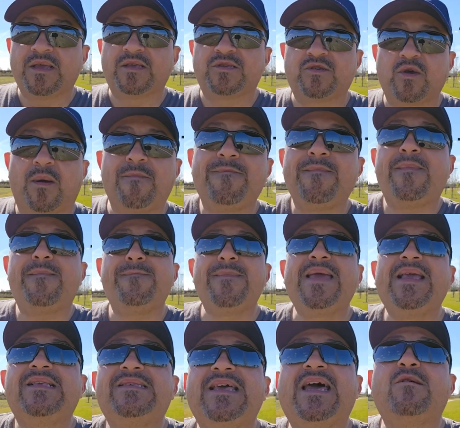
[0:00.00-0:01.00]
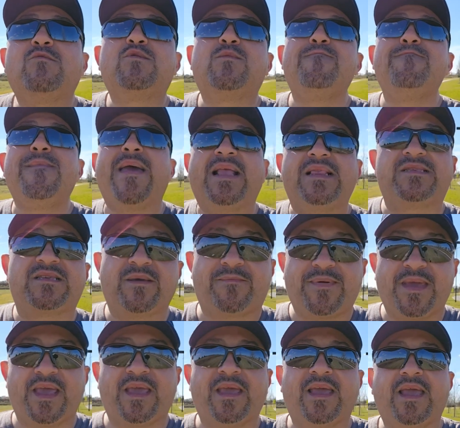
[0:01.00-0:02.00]
So it means that it was meant to
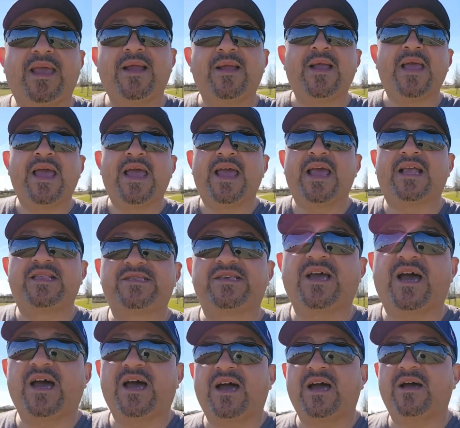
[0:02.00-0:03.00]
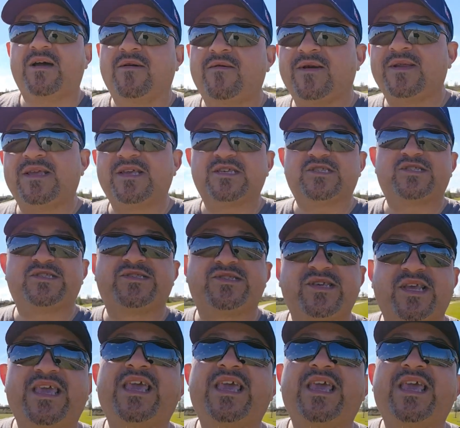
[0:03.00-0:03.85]
be. It's what is